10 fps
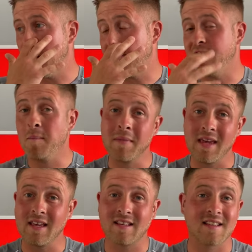for
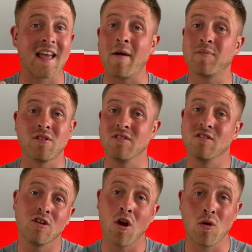me, Skepta
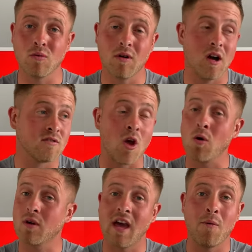is the GOAT. I
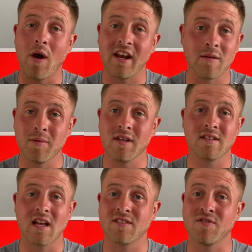don't care what anybody
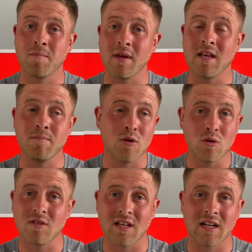says. For me,
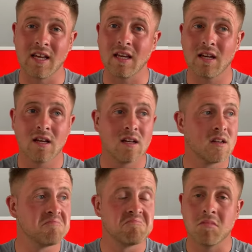musically,
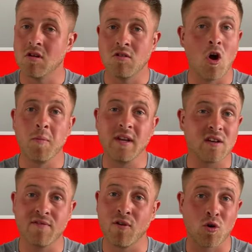nobody
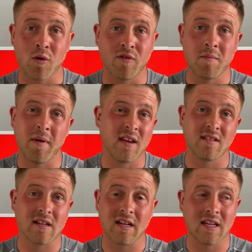can fuck with him
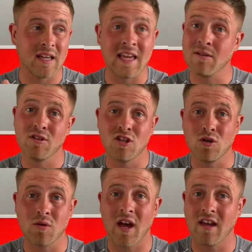basically here in
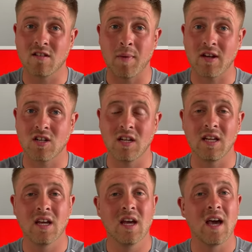the UK
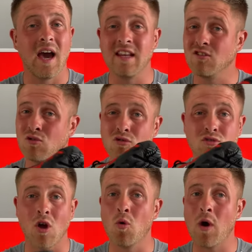especially and he's done
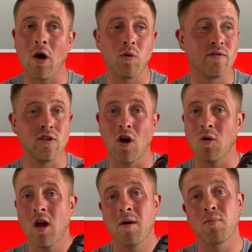so well with you
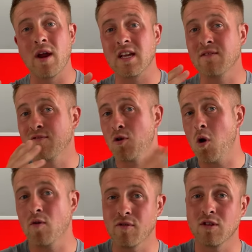know breaking
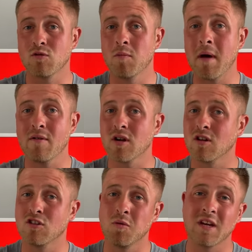through over into
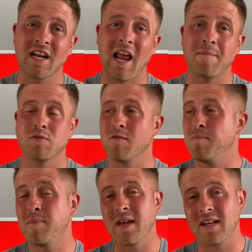America doing collabs
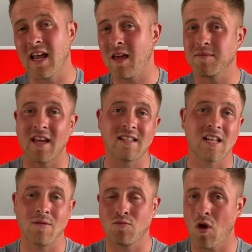with big names
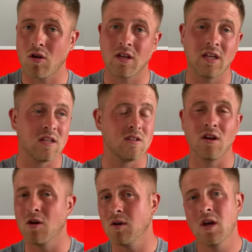ASAP Rocky and you
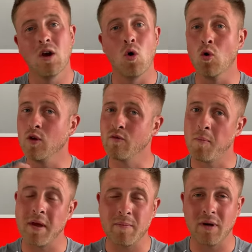know all the other
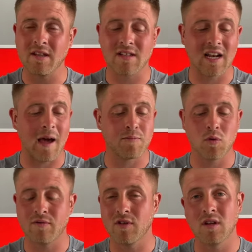people he's collabed
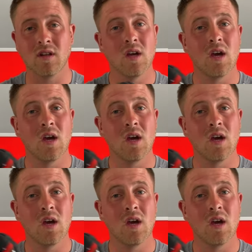with and